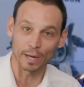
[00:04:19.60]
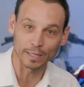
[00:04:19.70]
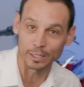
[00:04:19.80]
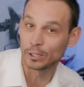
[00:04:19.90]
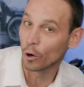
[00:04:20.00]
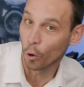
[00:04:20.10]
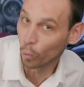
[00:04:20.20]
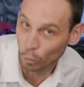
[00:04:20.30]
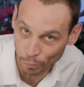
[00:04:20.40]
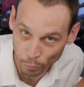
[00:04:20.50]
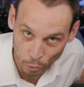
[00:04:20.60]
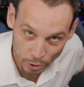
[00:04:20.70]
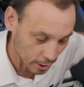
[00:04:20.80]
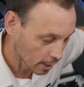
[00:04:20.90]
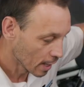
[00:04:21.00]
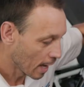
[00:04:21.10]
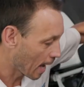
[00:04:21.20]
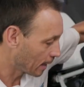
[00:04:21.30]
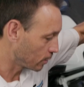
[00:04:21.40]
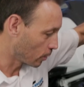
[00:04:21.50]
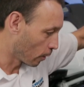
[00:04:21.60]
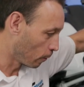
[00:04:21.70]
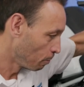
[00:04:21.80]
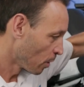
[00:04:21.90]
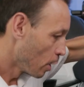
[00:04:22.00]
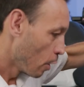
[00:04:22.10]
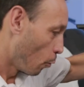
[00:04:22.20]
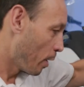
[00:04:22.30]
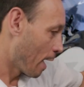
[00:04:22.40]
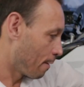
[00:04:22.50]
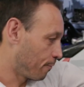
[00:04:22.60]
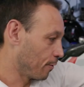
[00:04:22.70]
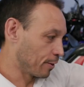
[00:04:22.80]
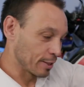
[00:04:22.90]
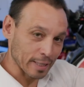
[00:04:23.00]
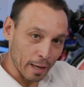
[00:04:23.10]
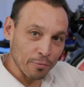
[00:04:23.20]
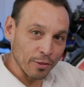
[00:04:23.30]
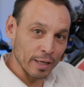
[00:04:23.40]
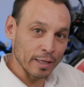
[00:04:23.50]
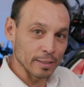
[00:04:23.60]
bikes in all over the world. As you know, we have the same thing.